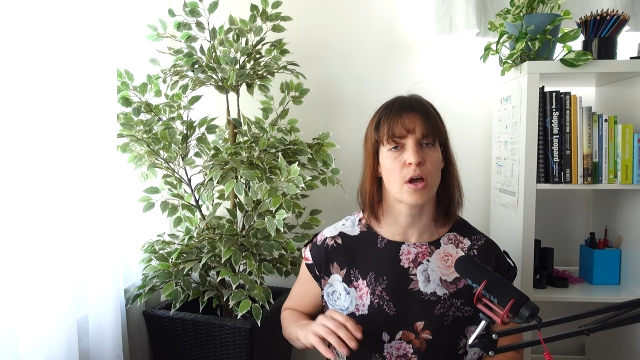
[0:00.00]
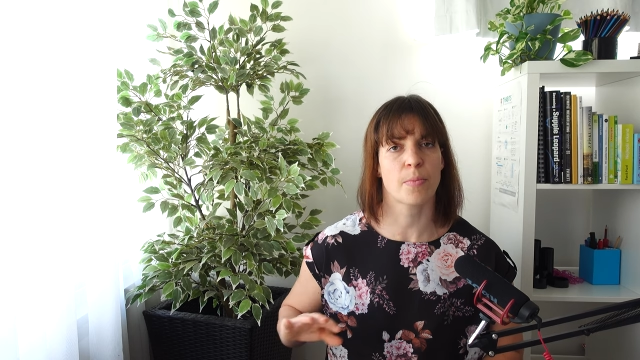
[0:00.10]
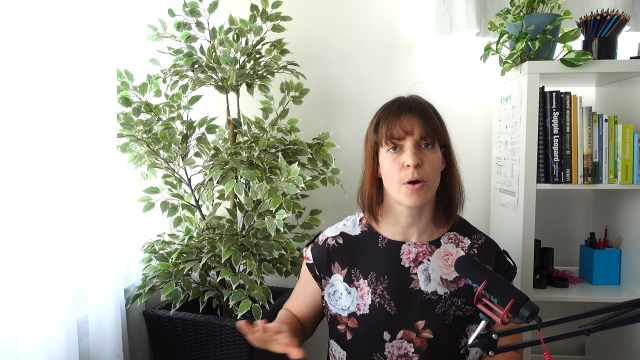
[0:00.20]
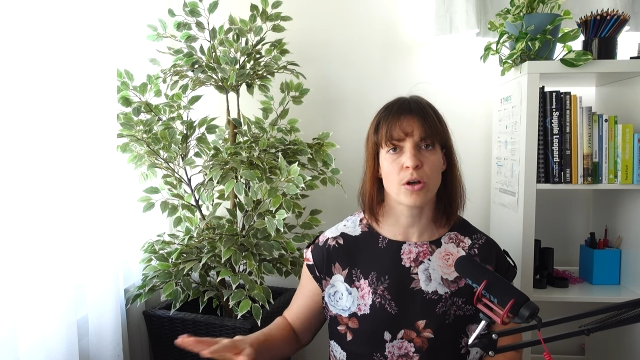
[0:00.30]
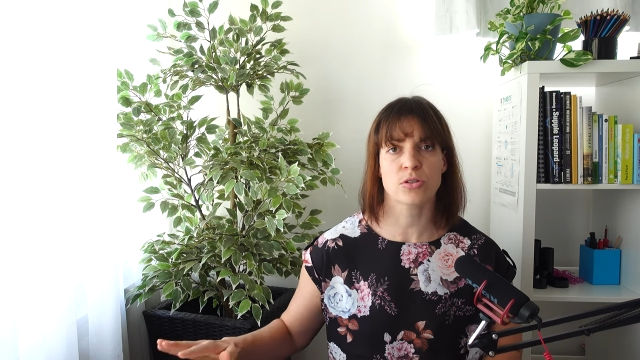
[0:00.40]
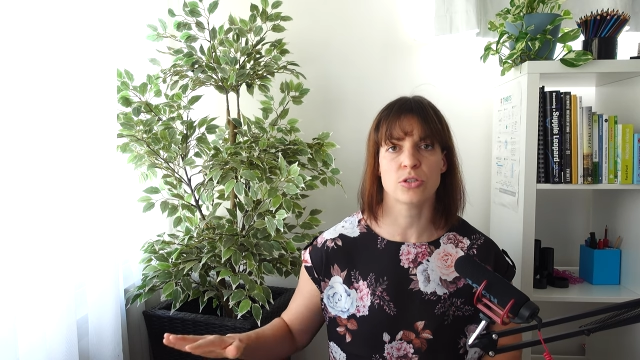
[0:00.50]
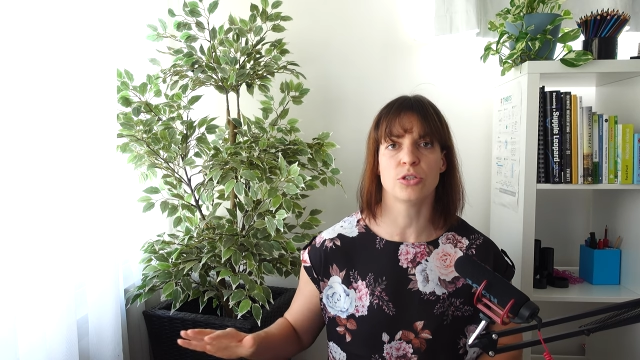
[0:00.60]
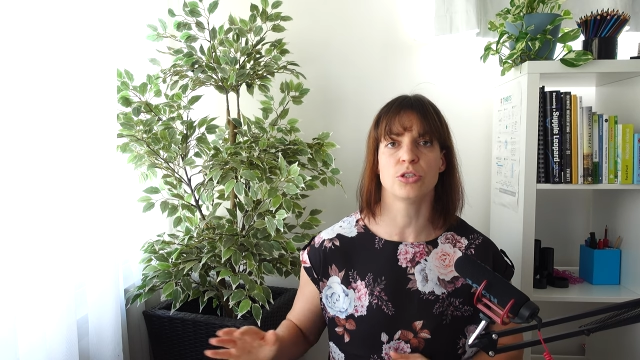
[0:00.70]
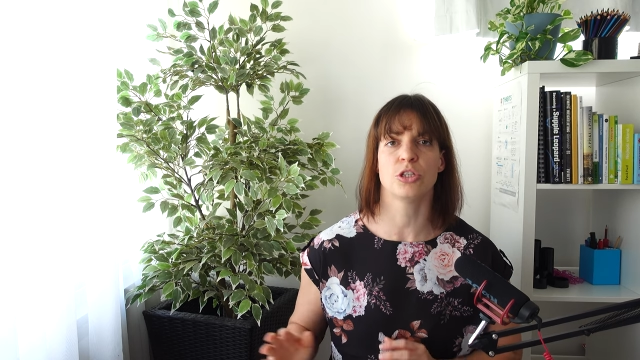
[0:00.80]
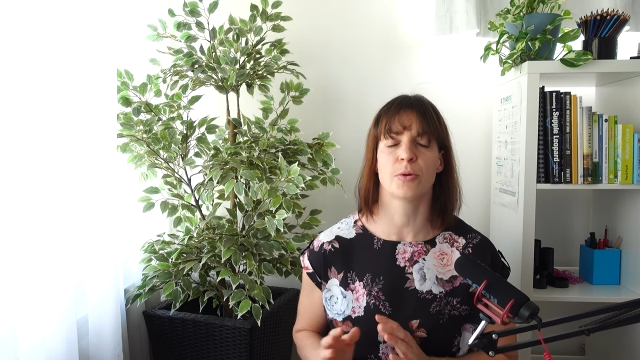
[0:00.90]
So I
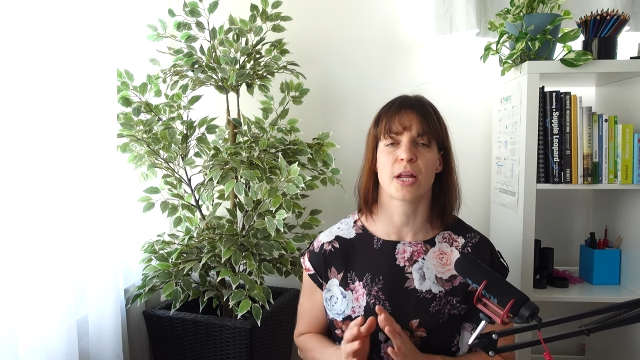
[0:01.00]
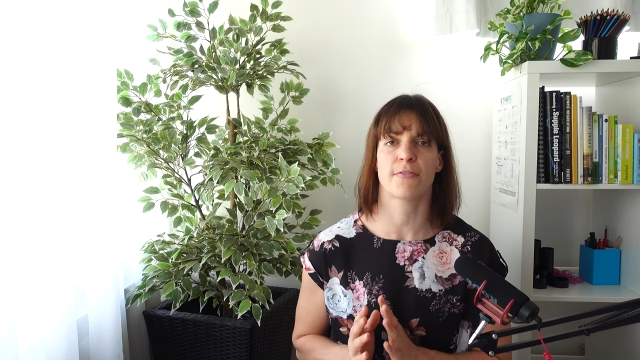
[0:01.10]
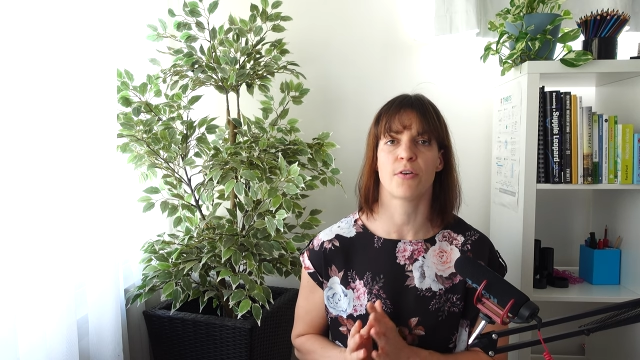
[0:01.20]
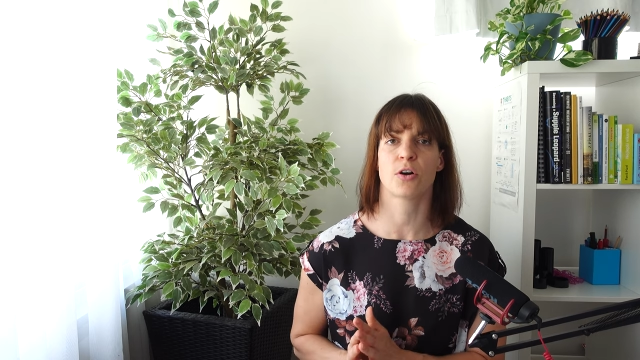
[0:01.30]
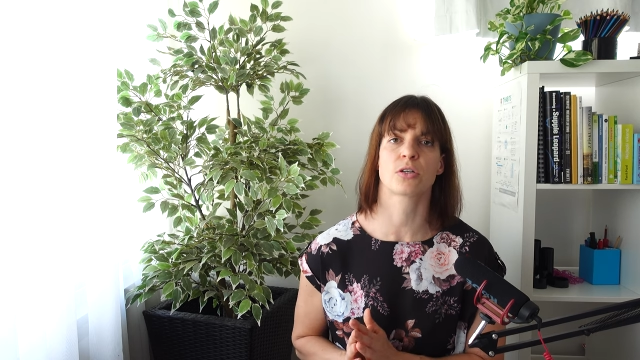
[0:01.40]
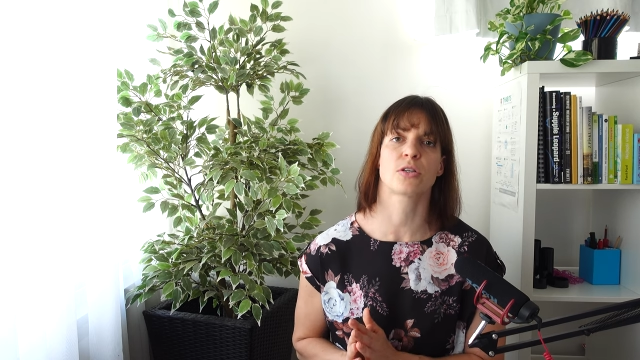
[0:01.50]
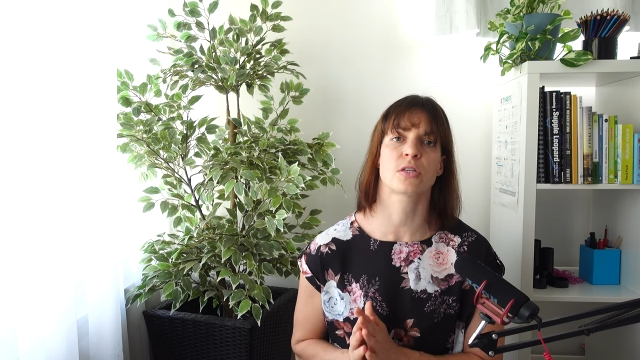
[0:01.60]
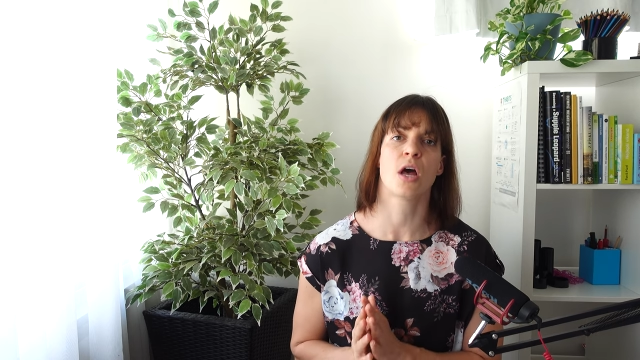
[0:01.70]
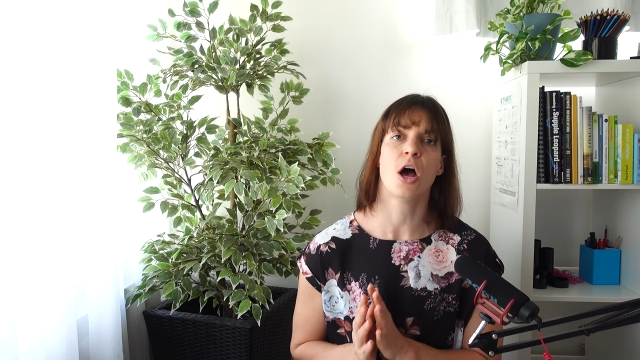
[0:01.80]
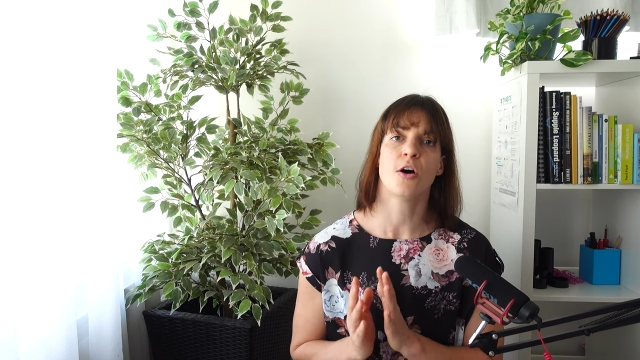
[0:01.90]
paused YouTube and I
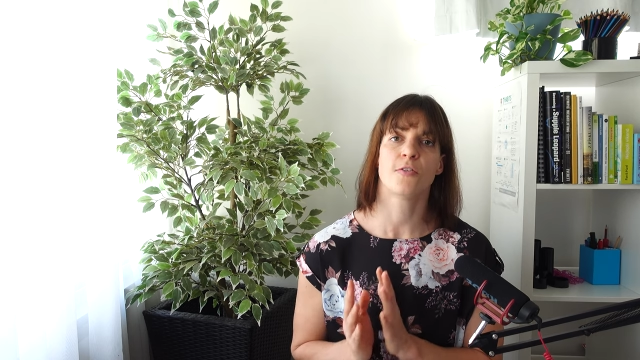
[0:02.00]
focused